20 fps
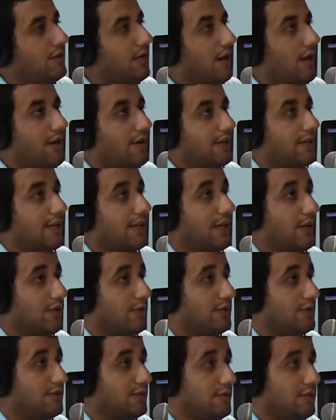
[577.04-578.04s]
are
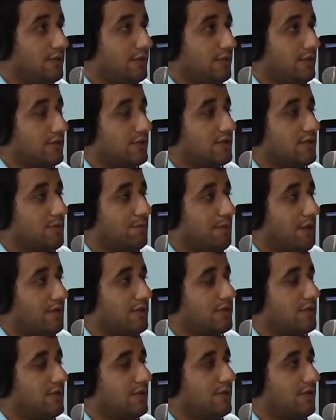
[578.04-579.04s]
going to do or
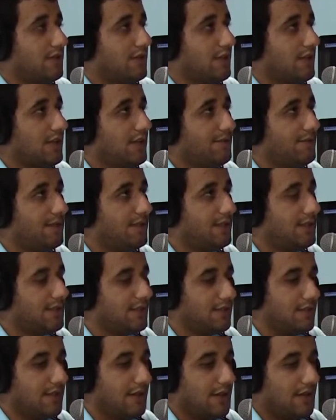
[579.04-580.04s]
supposed to do in the community.